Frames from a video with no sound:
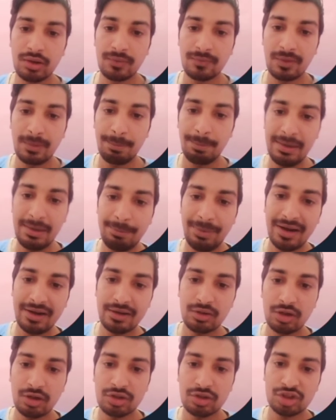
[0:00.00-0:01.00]
The pipe
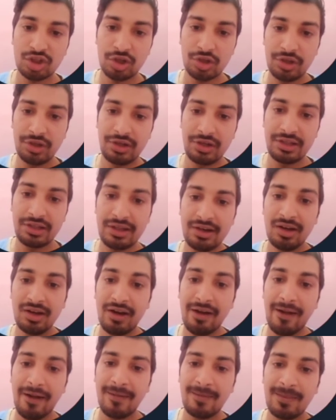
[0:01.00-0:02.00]
had got shortened here
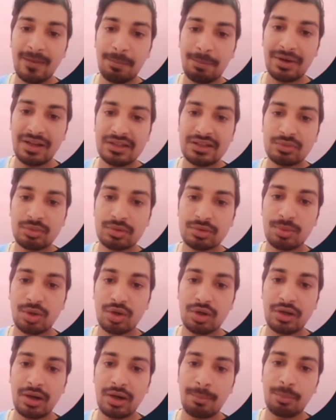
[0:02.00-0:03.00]
and the price was
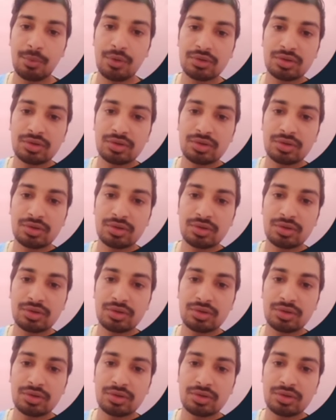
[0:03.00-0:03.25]
broken upward.